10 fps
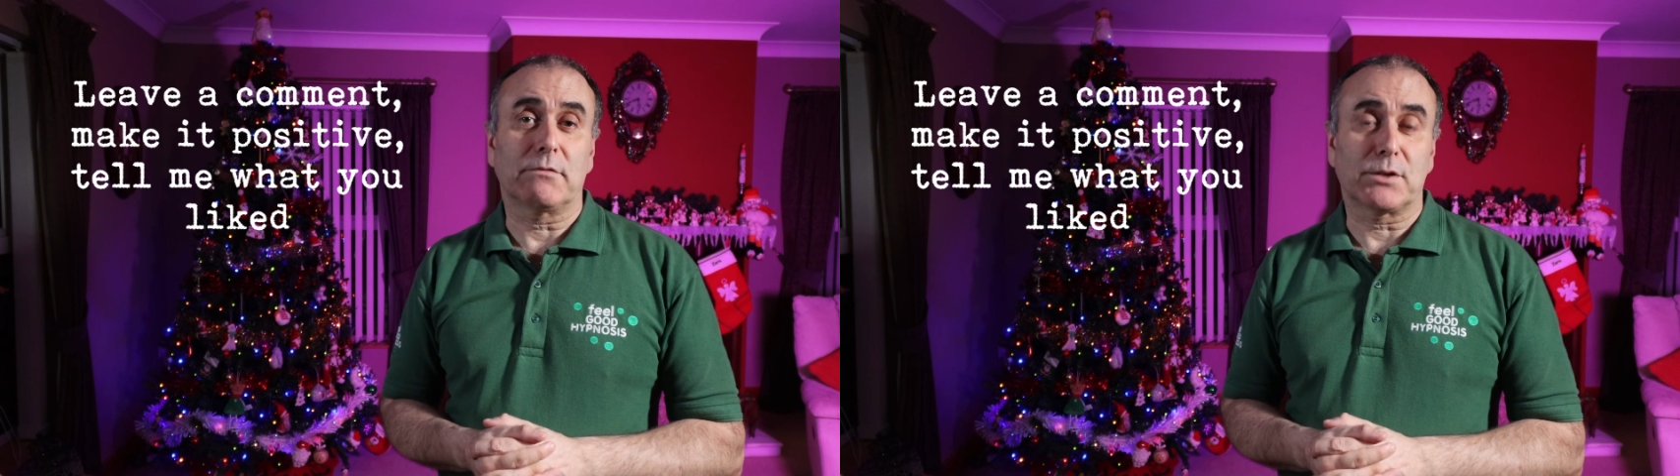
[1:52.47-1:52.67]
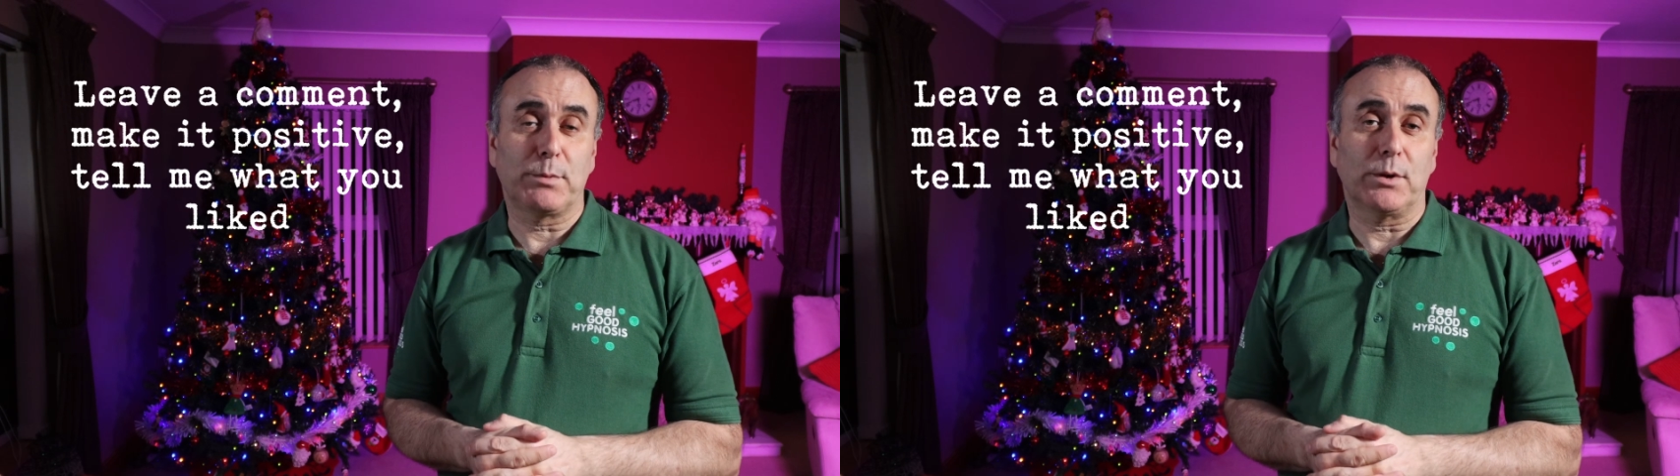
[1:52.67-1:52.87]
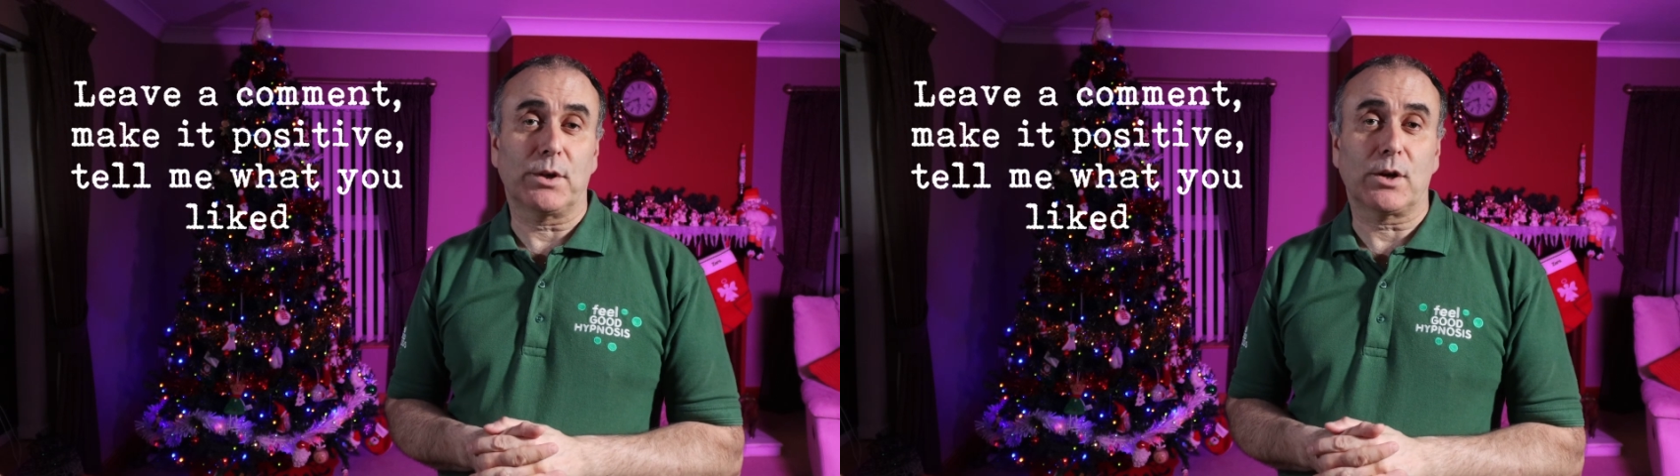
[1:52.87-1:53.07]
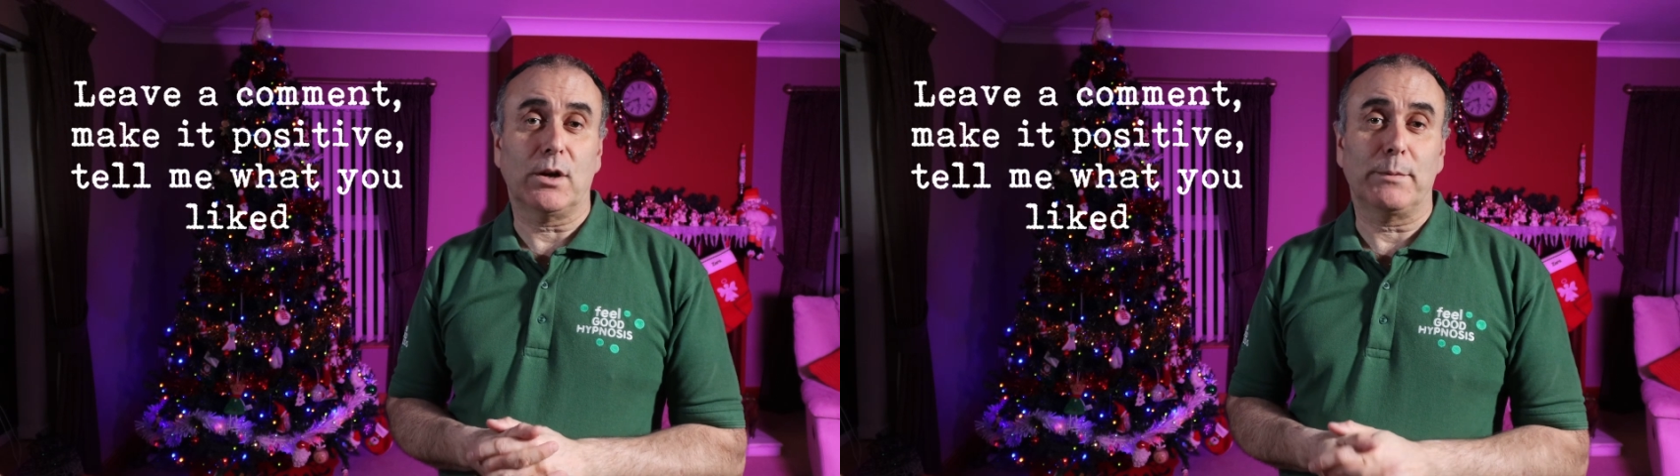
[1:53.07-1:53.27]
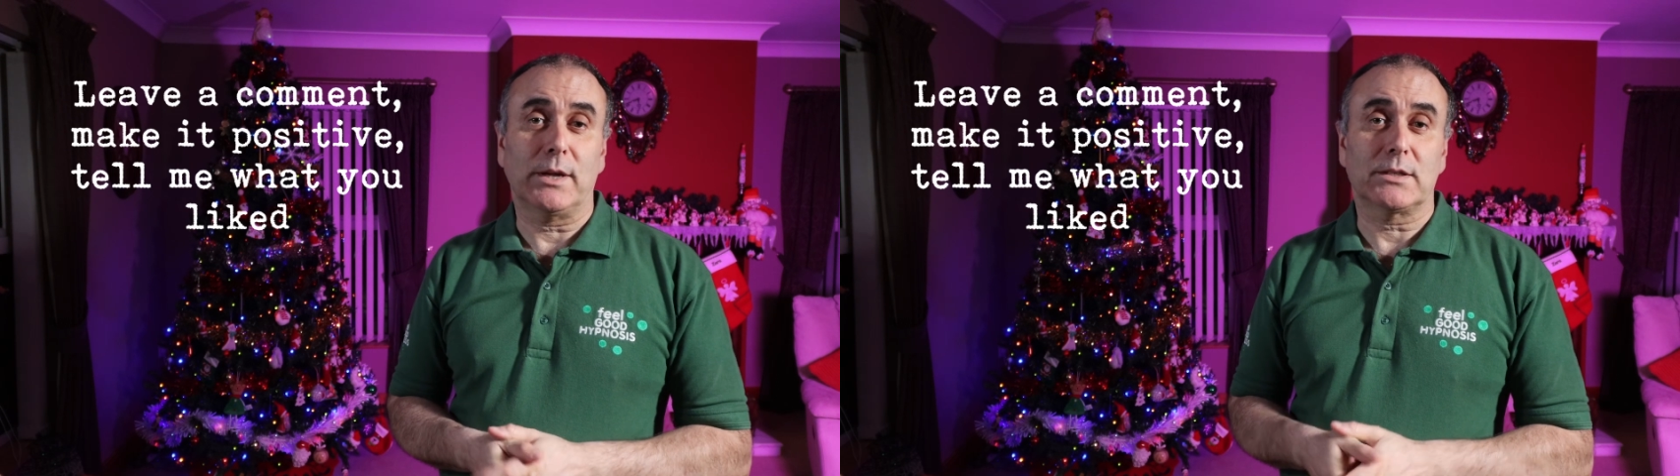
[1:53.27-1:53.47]
respond to the
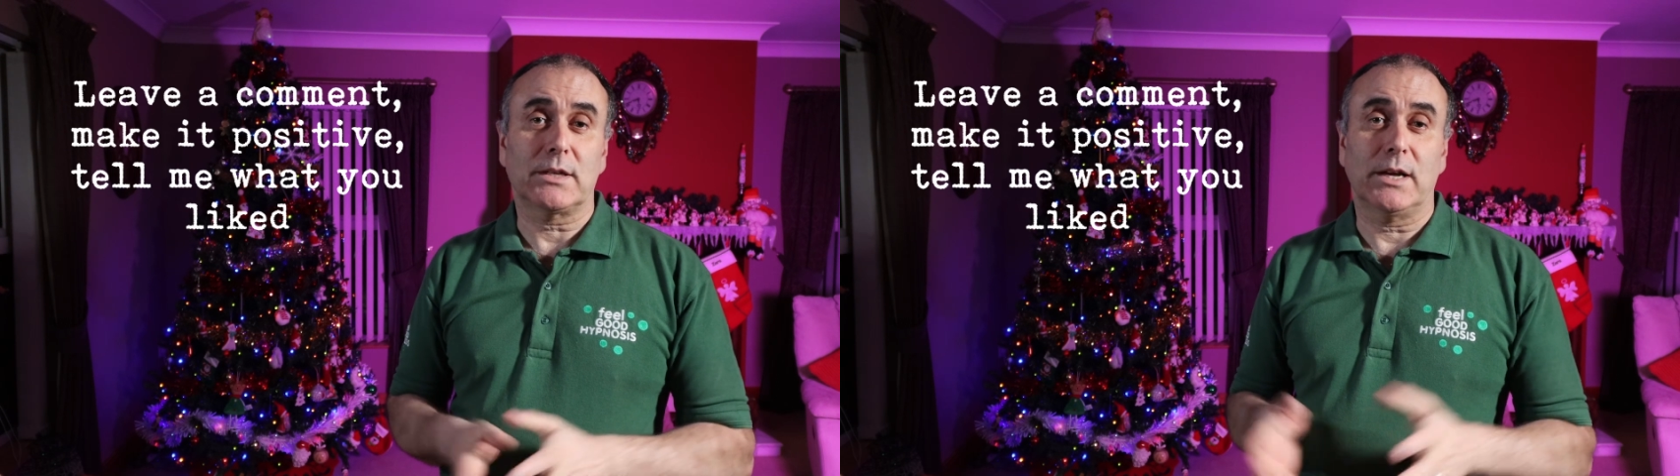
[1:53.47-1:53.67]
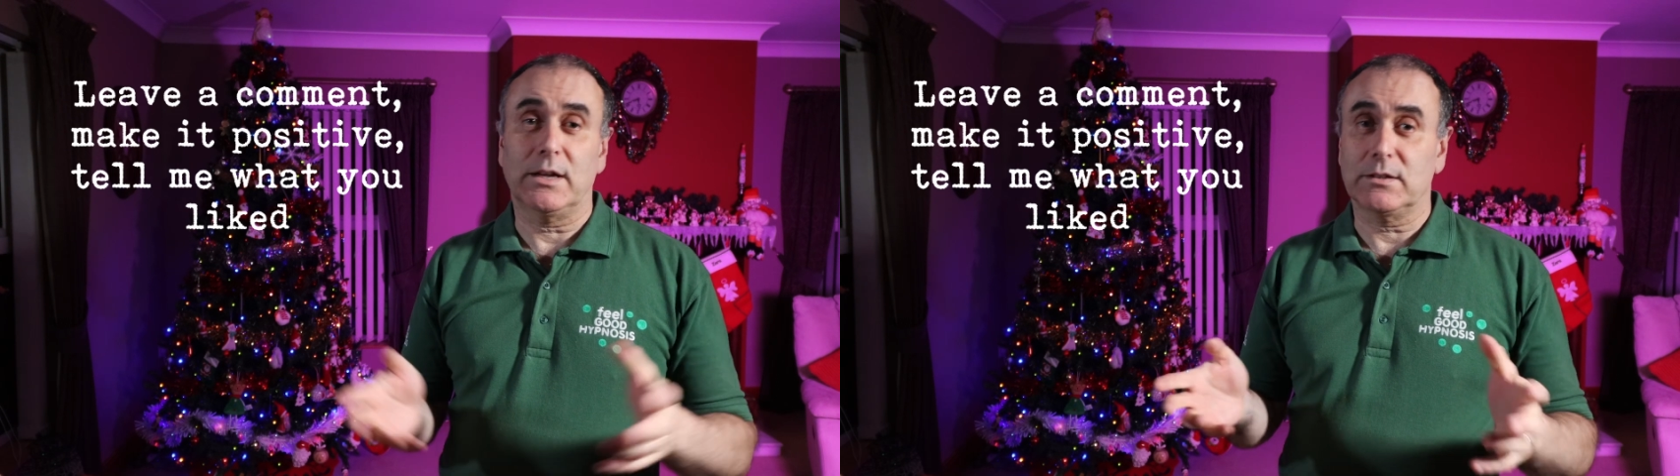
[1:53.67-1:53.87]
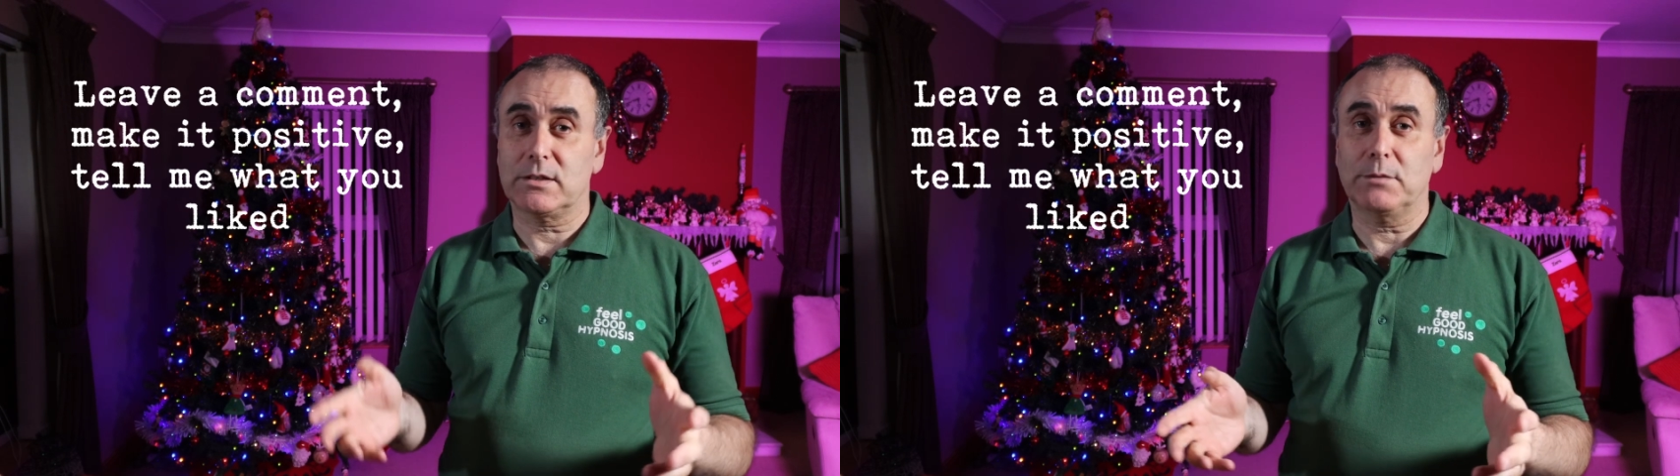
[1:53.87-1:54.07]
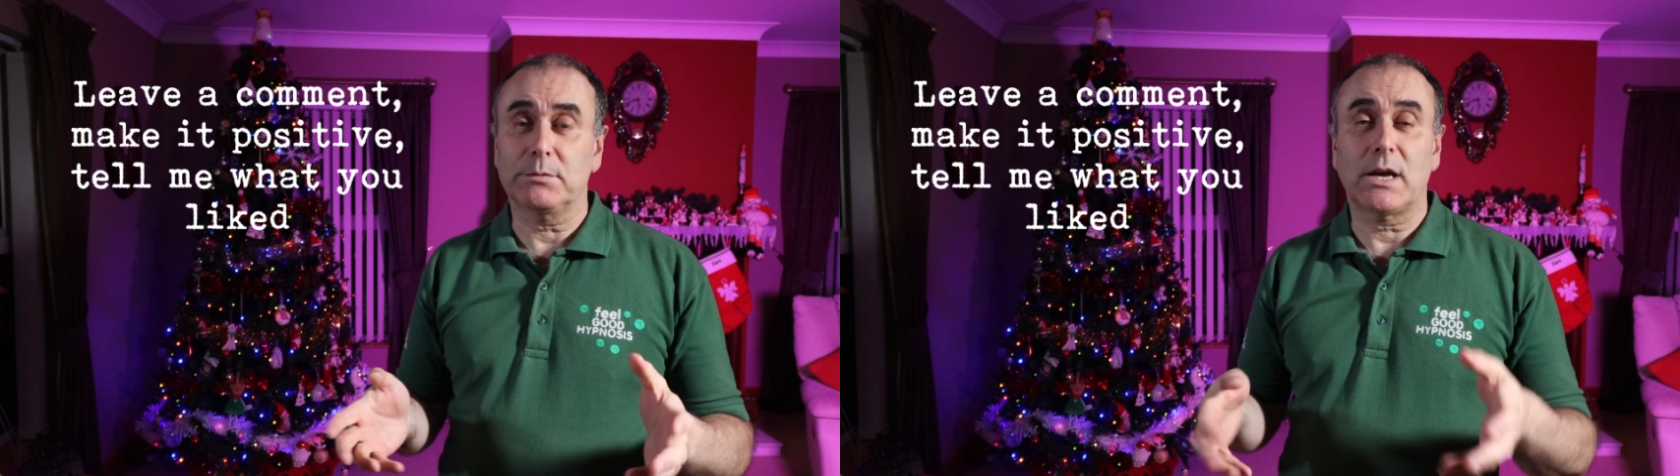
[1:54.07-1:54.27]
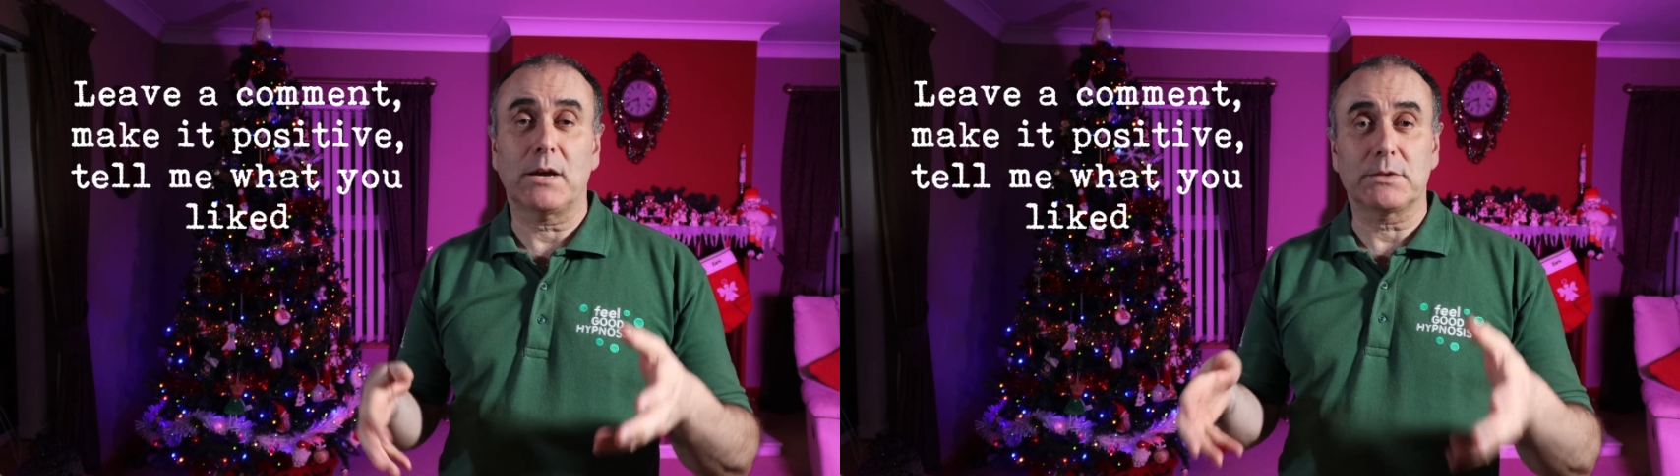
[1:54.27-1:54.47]
comments, and
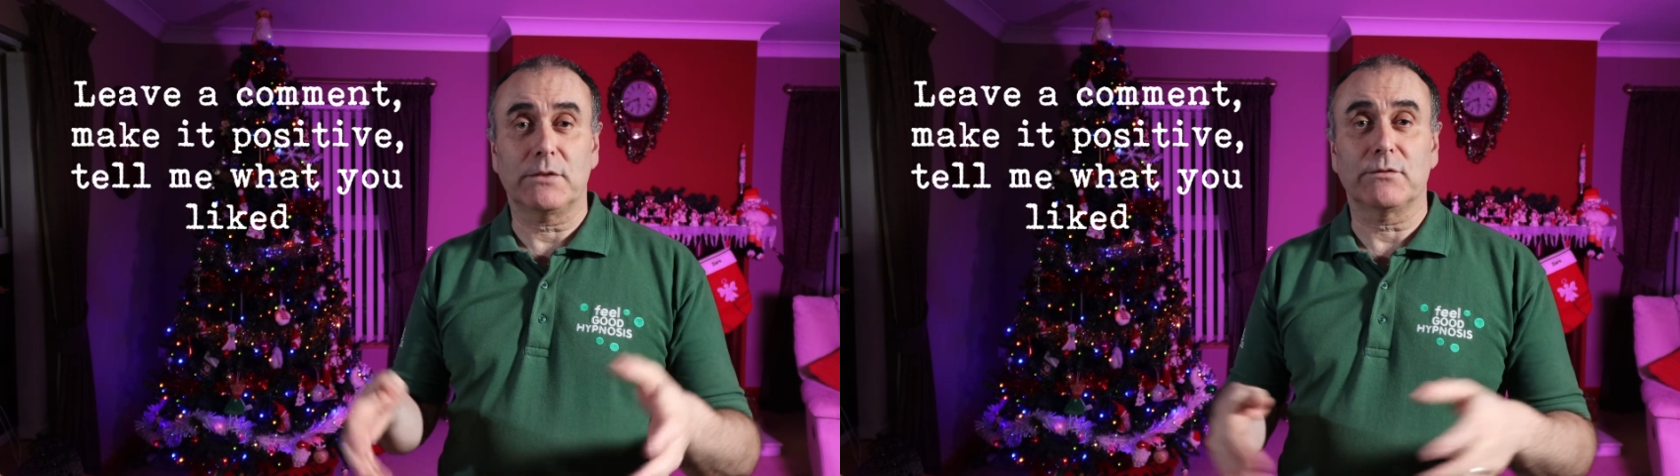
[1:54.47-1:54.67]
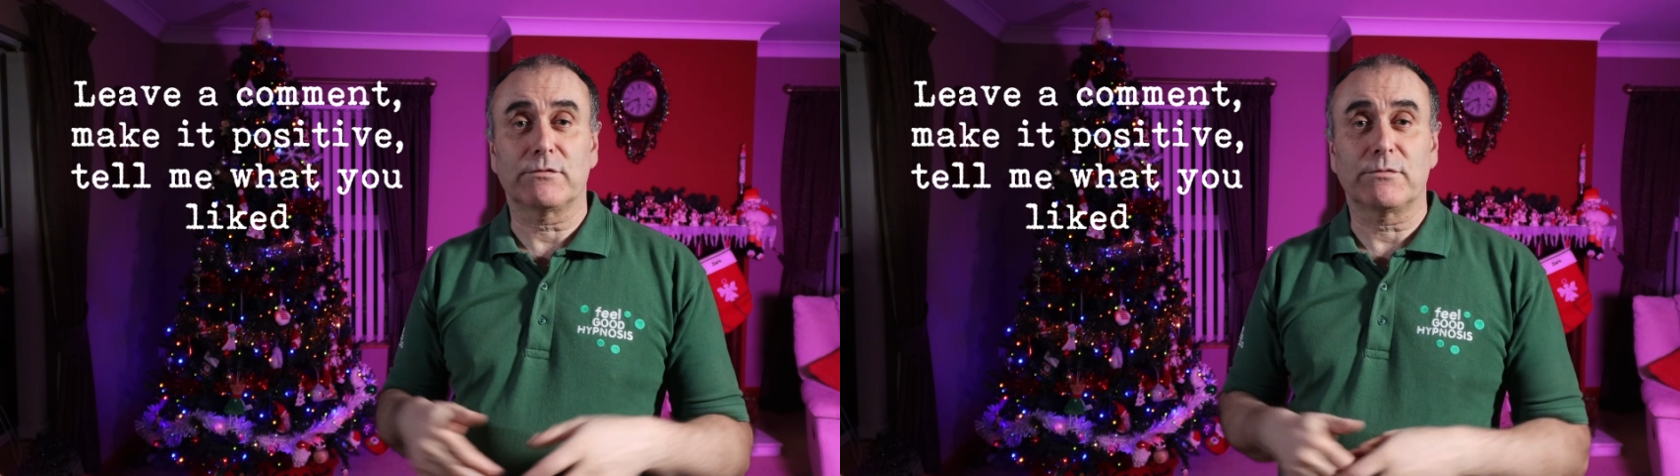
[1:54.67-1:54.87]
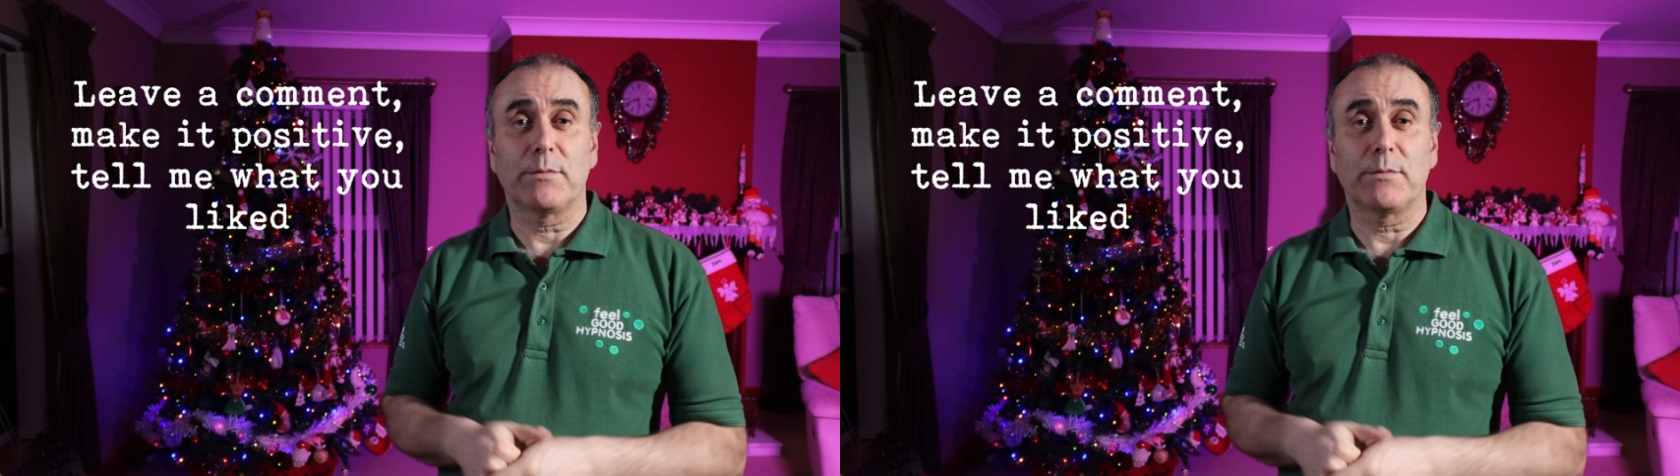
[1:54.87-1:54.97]
sometimes even